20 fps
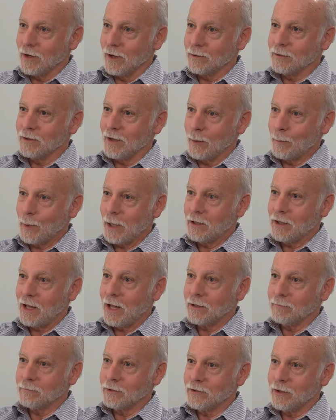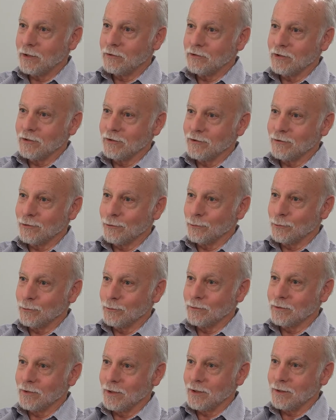I pay a lot of attention
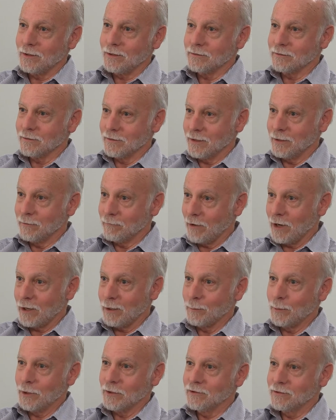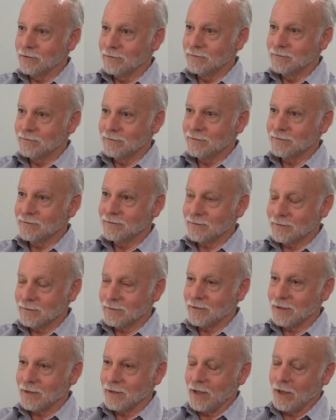to the environment
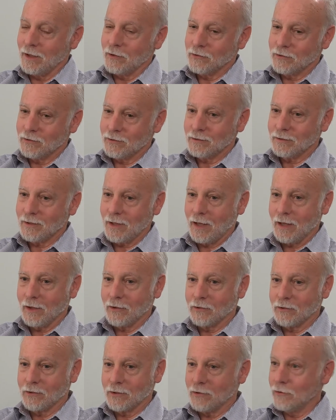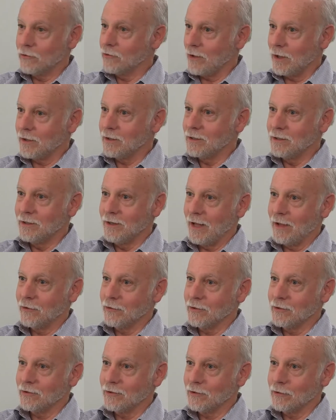as it's studied and
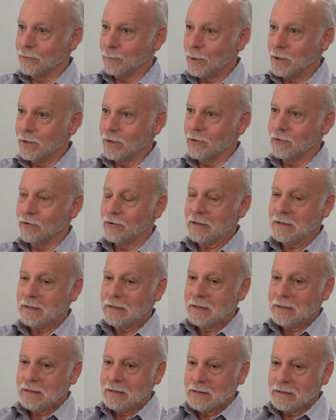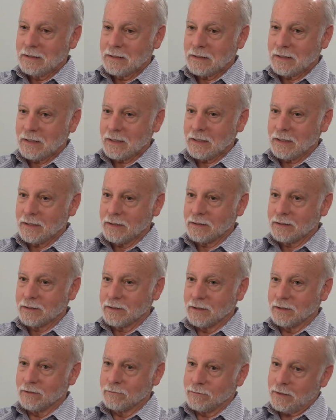as it's experienced.
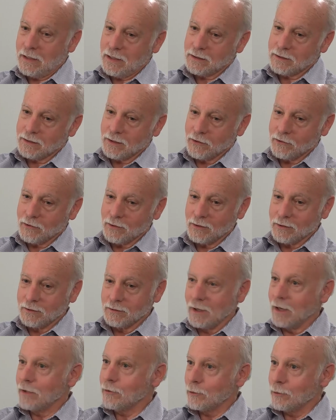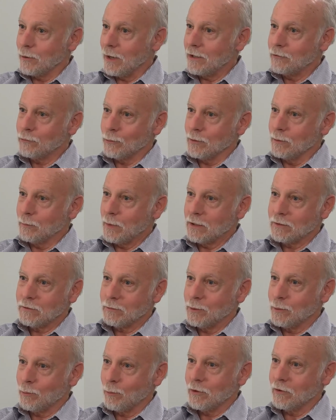And in fact, as an undergraduate, about
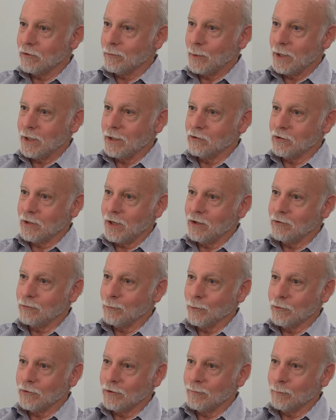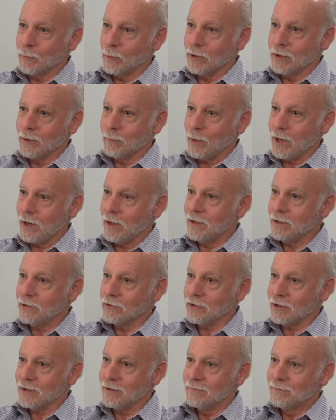3/4 of my education was in marine
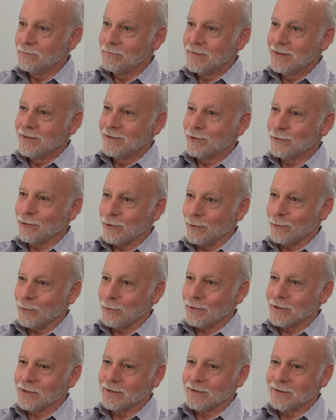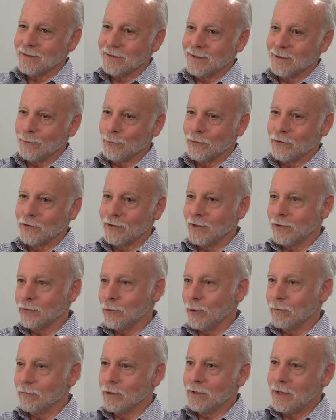biology. So it's
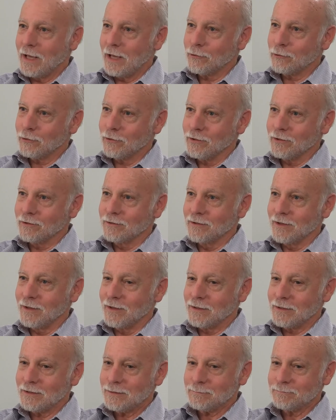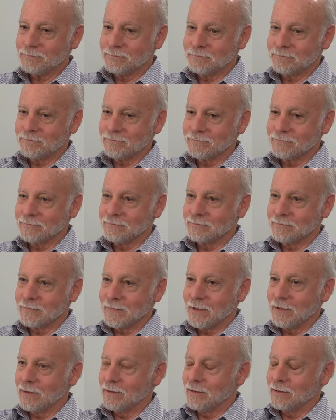sort of a natural
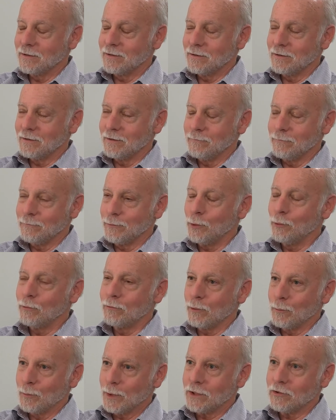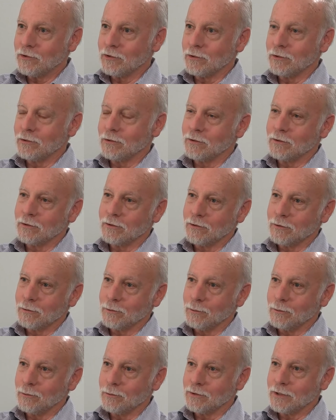view for me
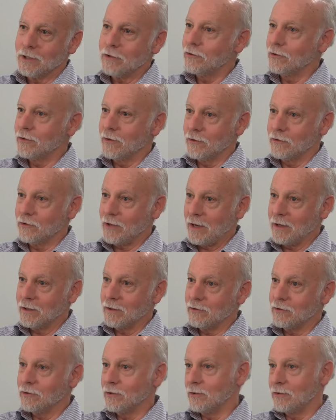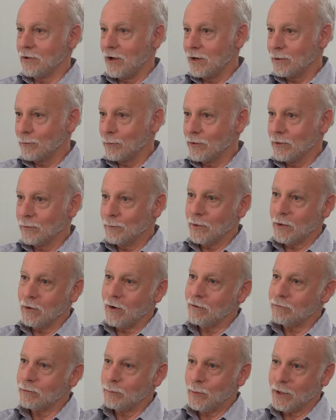to listen to the scientists, to talk with them. They're
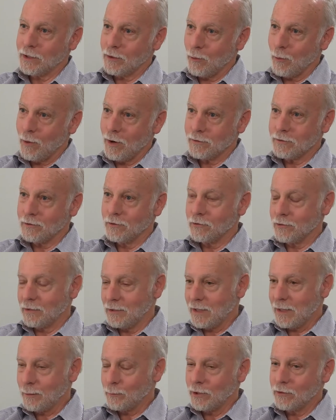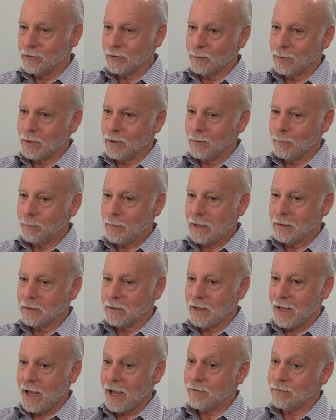often my co-authors, collaborators.
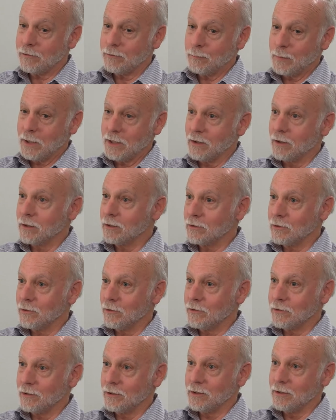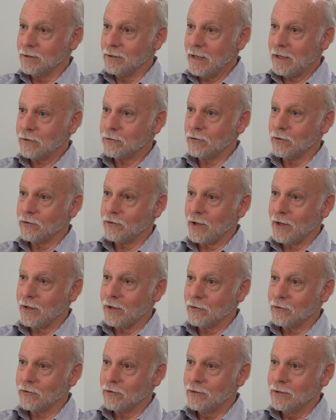About half of my articles are in natural
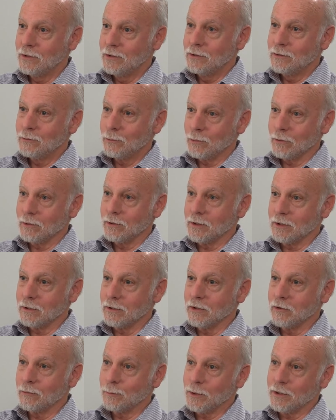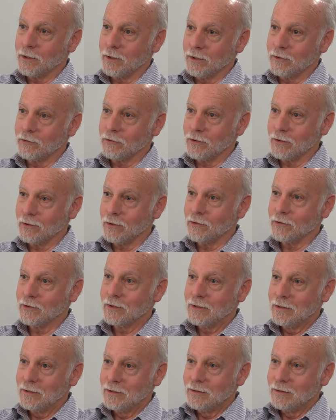science or interdisciplinary journals.
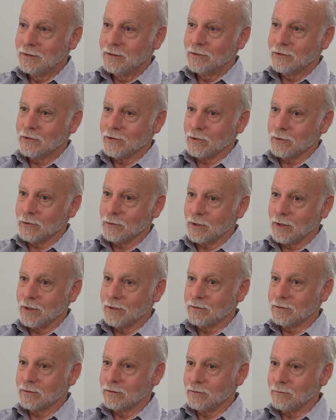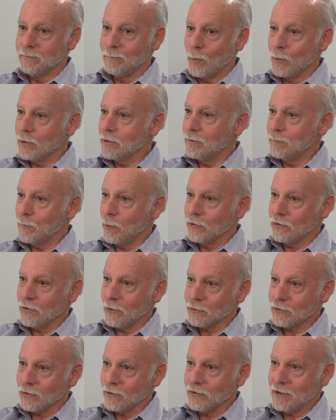So more than most
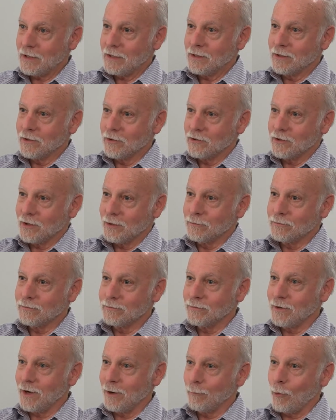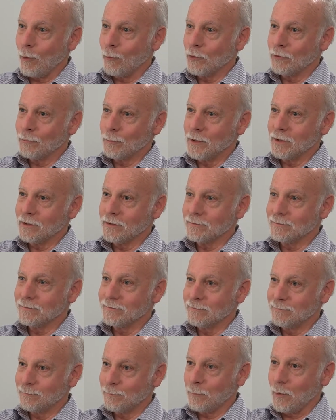social scientists, I've always been
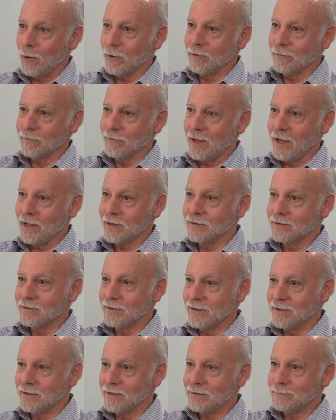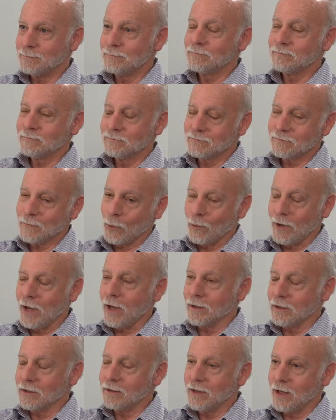part of that or
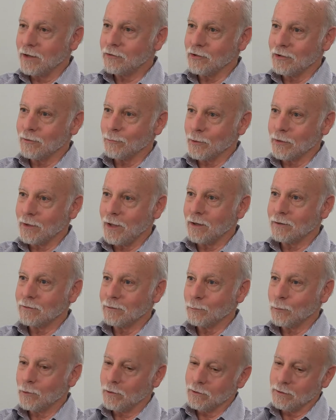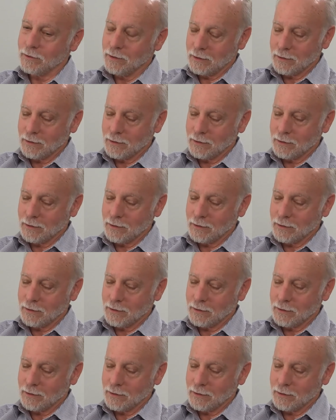had a connection with that world.